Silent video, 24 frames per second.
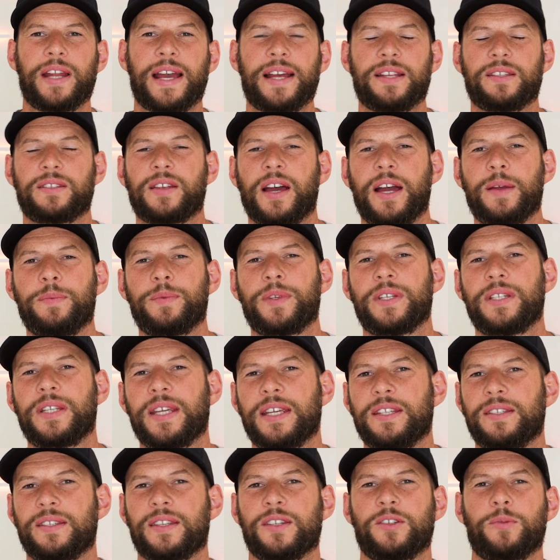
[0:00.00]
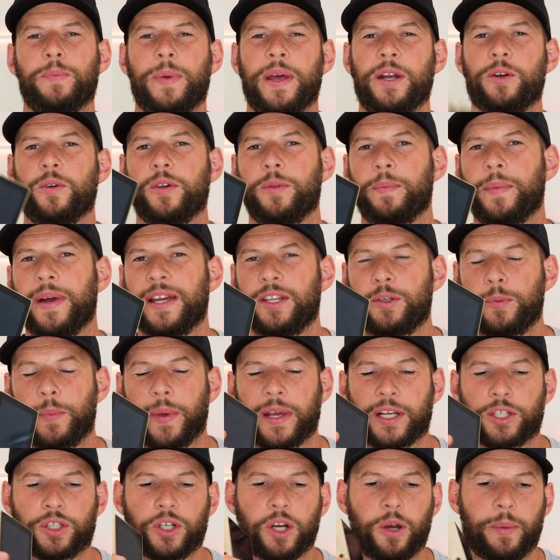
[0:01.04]
now it's time to test this panel with my
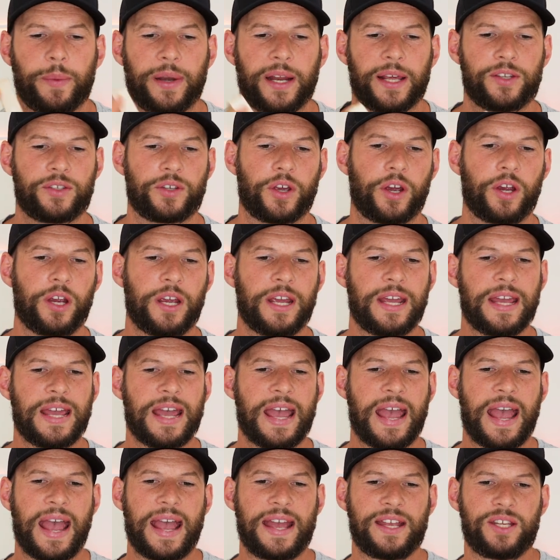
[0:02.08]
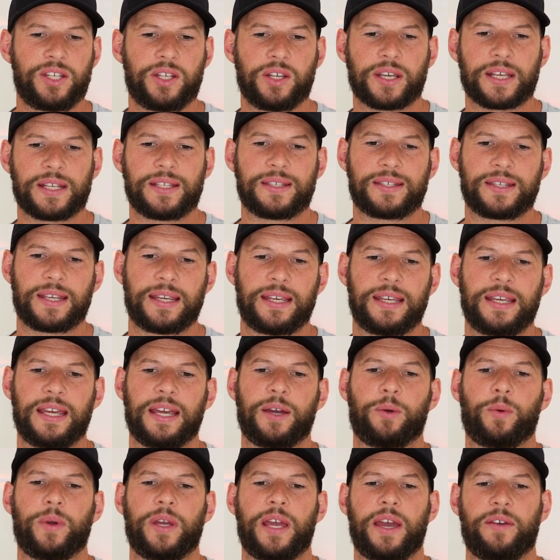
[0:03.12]
spectrometer. So as you can see
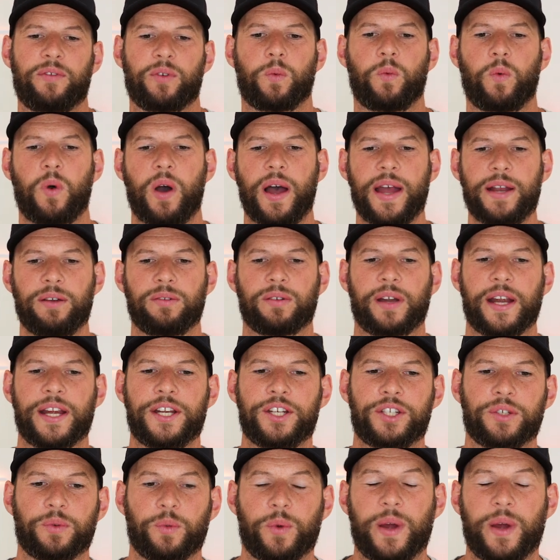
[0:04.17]
here, we have a wide range of